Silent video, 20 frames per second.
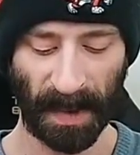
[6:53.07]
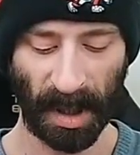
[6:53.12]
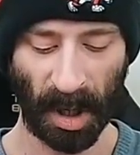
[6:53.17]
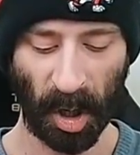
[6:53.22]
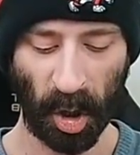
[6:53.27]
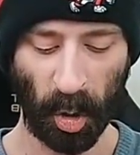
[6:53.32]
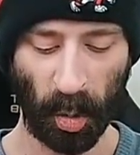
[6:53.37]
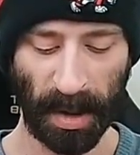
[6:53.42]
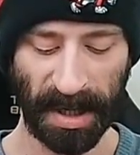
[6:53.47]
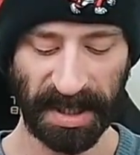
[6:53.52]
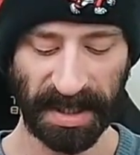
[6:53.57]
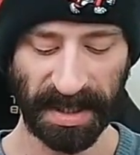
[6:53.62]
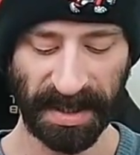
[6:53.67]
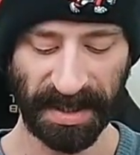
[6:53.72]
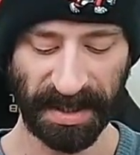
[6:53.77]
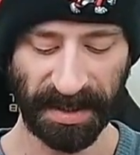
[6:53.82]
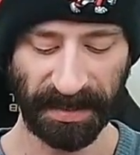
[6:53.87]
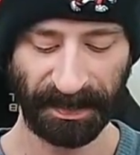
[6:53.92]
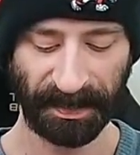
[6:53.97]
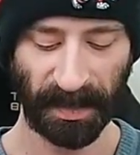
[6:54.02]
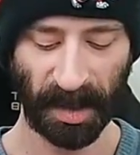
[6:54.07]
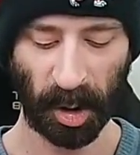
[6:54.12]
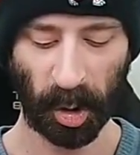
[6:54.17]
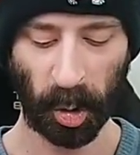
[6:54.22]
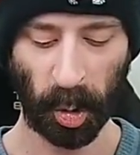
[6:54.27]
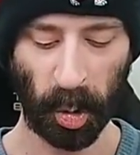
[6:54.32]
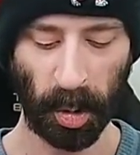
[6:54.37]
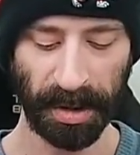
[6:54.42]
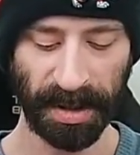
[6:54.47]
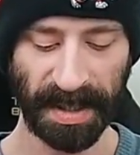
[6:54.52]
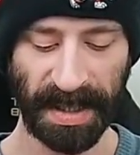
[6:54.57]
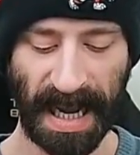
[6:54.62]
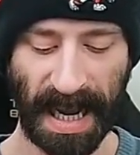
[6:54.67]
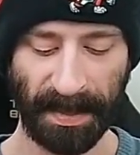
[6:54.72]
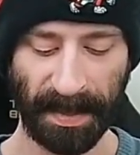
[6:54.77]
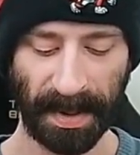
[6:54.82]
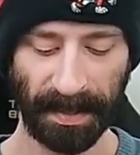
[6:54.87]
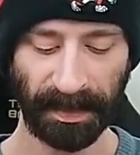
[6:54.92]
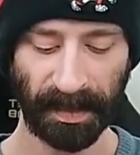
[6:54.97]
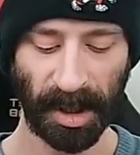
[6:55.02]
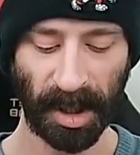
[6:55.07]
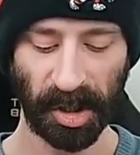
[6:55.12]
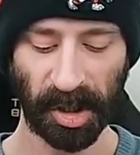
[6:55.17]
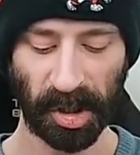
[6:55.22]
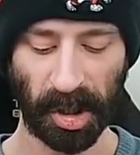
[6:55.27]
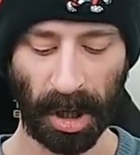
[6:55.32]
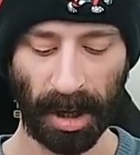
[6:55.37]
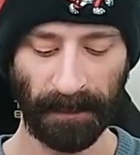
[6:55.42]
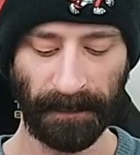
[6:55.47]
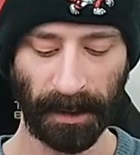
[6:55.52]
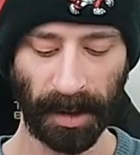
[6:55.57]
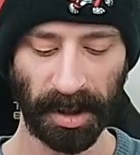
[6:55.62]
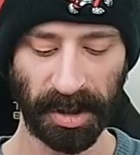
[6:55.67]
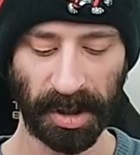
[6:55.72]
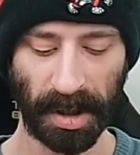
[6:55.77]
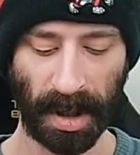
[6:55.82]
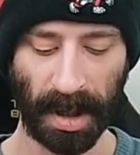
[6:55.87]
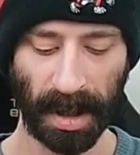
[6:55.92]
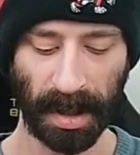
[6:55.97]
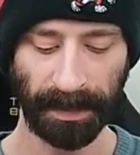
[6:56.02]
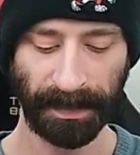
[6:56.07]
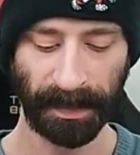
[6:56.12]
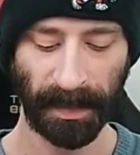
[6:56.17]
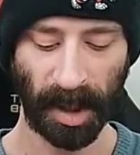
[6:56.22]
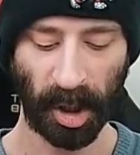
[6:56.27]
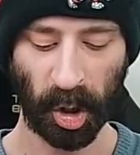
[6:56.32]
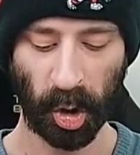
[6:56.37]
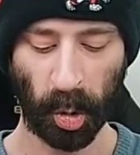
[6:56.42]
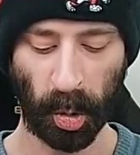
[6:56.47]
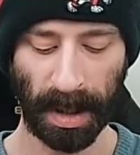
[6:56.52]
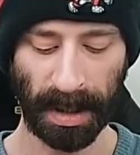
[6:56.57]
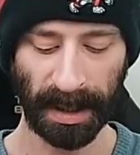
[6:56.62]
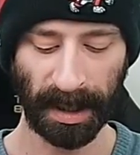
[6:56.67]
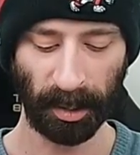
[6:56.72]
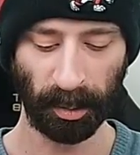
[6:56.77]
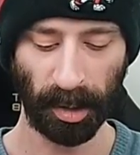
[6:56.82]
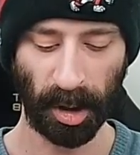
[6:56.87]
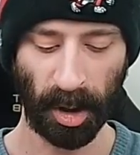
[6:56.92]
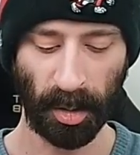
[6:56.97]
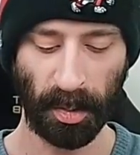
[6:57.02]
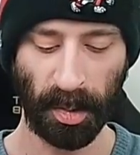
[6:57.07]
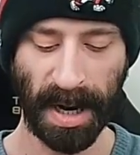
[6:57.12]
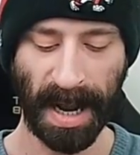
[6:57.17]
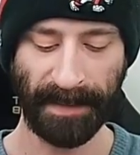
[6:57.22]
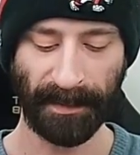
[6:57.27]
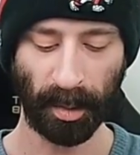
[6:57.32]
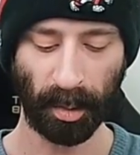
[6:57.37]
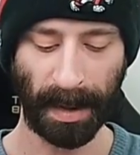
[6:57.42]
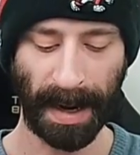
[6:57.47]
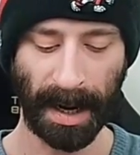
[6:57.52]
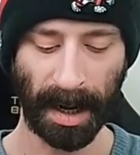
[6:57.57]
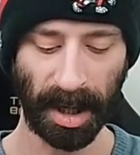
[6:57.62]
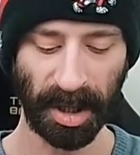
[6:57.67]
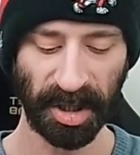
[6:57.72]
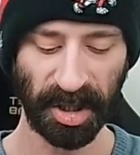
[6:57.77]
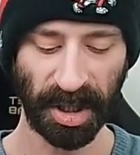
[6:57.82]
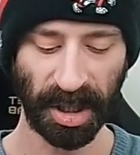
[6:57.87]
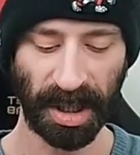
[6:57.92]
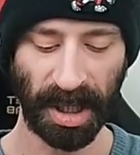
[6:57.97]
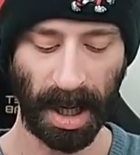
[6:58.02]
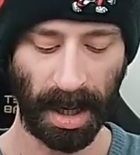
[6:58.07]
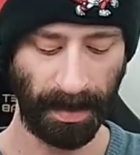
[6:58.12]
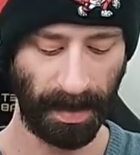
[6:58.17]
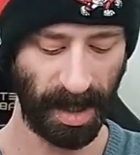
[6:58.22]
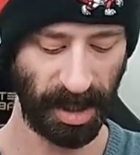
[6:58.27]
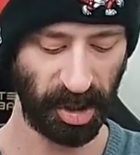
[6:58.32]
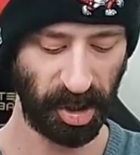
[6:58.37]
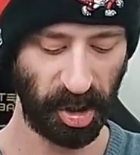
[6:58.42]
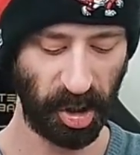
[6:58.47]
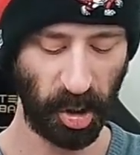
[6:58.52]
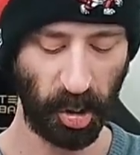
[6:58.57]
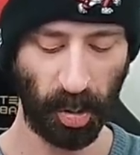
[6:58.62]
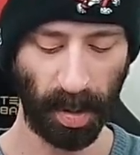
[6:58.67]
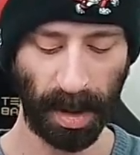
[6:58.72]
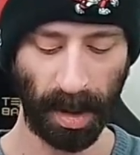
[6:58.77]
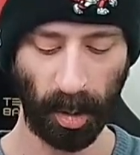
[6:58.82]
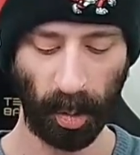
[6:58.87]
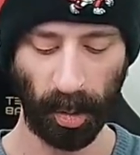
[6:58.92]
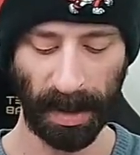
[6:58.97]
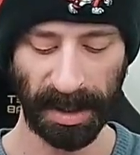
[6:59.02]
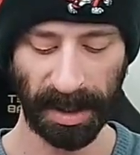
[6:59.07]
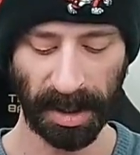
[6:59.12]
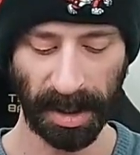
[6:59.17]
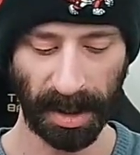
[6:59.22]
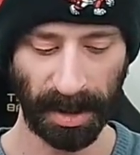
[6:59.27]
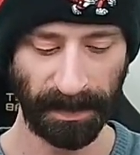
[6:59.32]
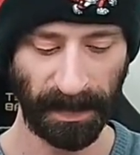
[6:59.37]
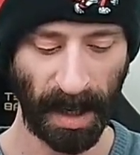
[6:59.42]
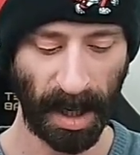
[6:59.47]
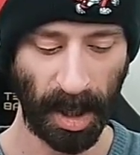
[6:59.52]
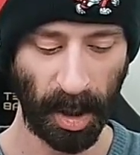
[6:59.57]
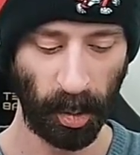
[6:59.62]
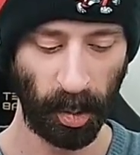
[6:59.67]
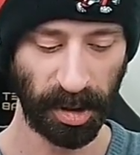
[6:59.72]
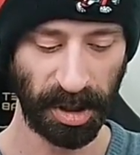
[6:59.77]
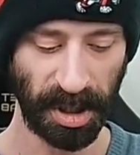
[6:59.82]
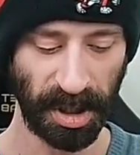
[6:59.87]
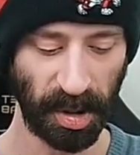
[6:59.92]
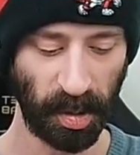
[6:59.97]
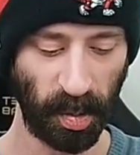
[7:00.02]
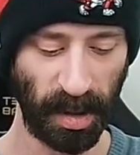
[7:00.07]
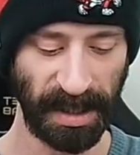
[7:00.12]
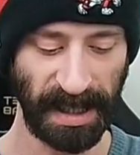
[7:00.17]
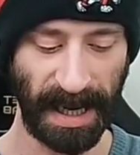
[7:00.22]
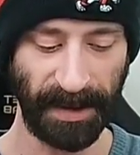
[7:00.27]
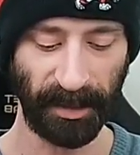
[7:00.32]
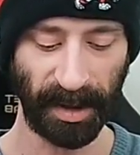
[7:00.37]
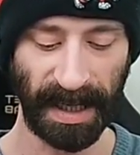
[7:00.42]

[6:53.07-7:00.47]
Oasis, Cold Snap, Scar for a Scar, Quelling Robe. We have a rare Succumb to Winter, which is what every